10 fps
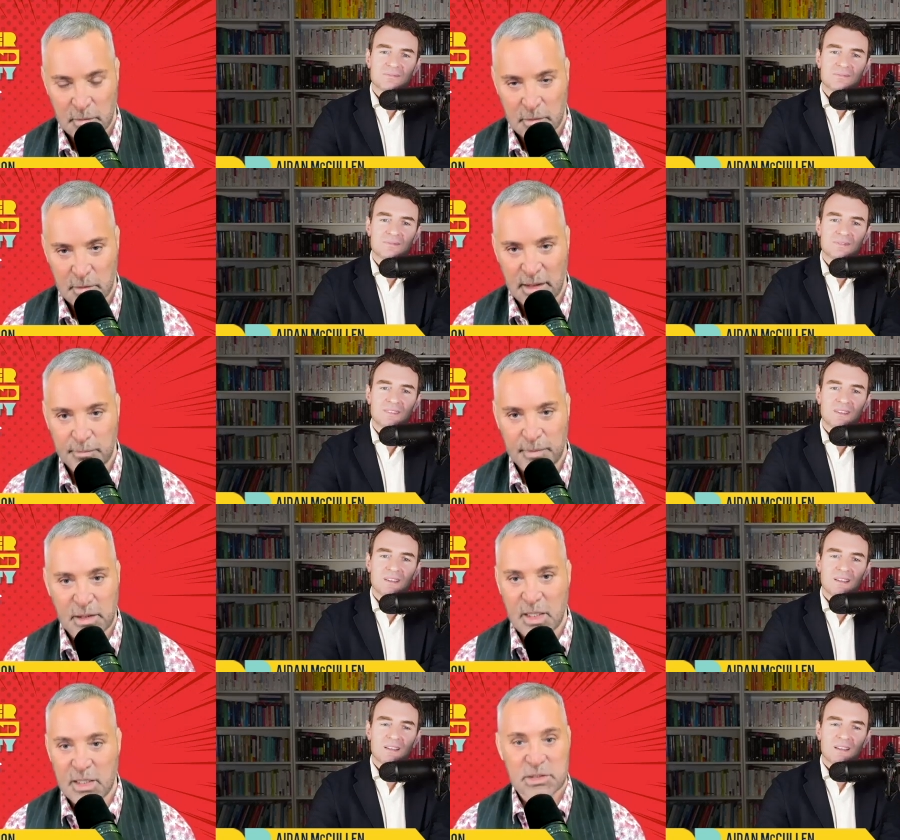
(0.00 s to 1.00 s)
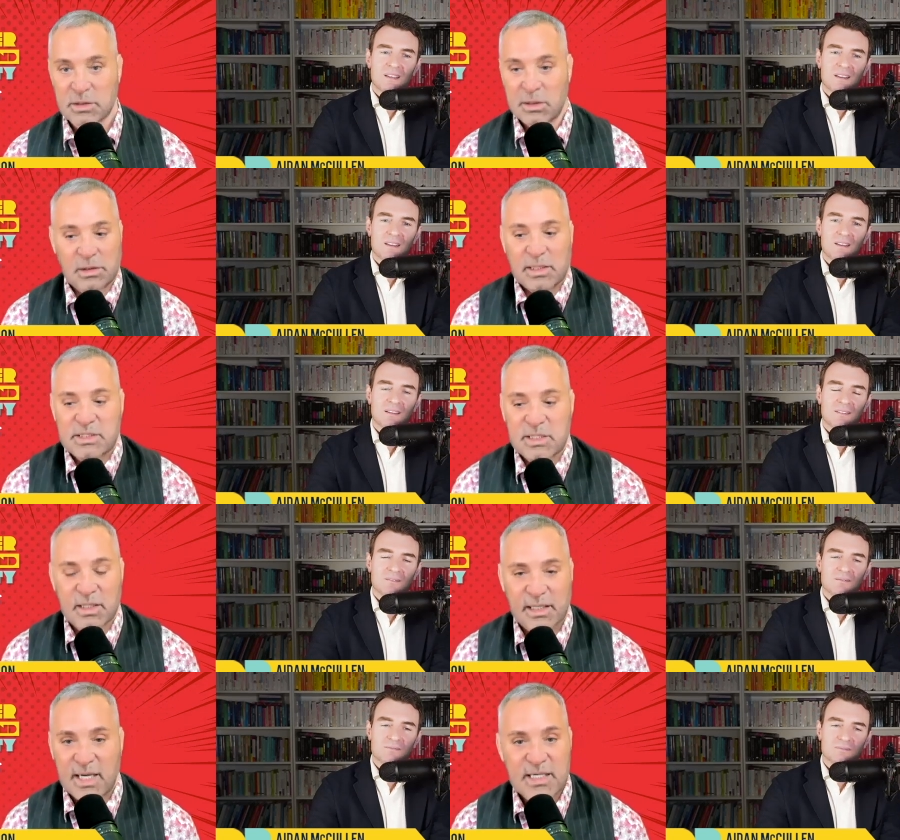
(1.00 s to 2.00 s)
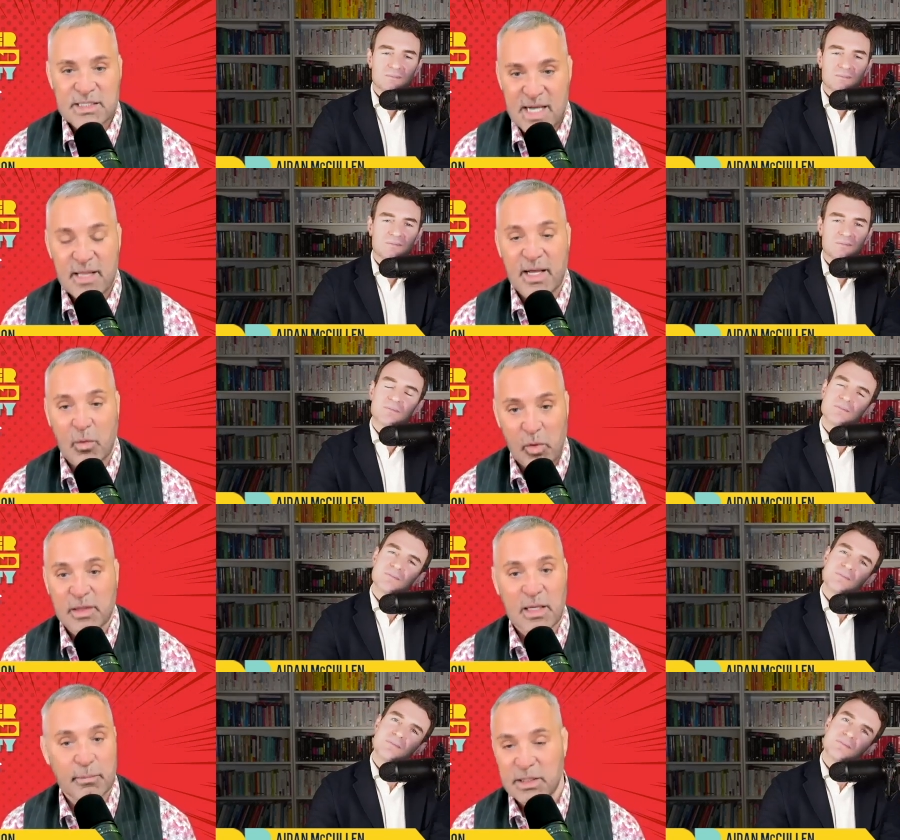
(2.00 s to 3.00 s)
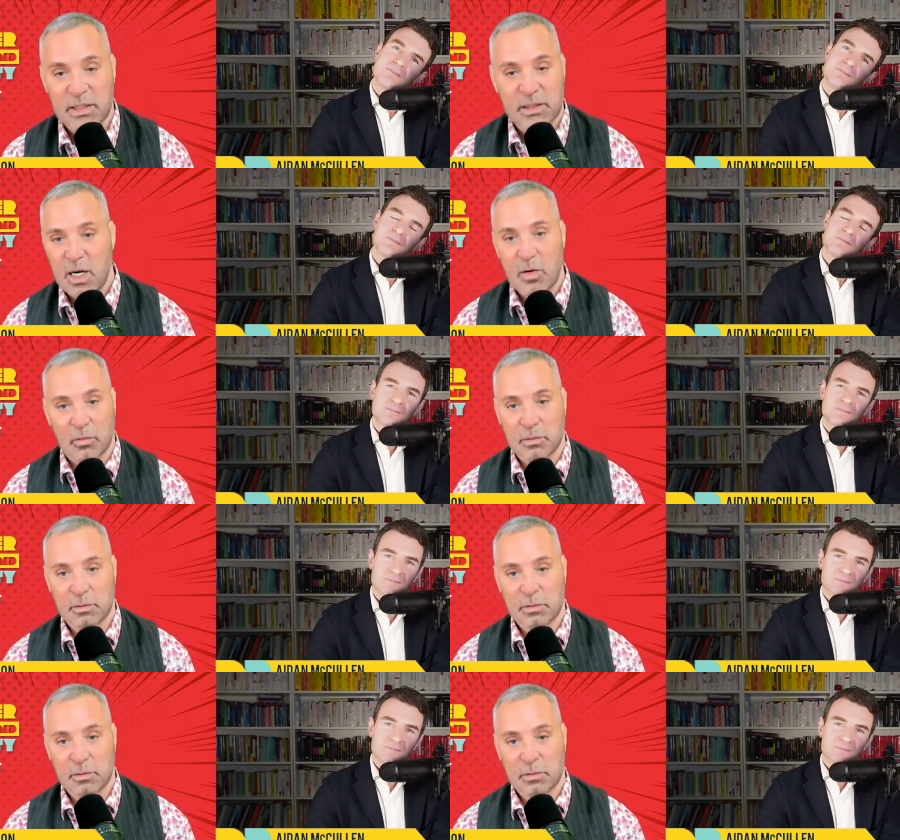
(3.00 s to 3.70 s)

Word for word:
Speaker 1: Right? Because until that guy sat there with them, he didn't know.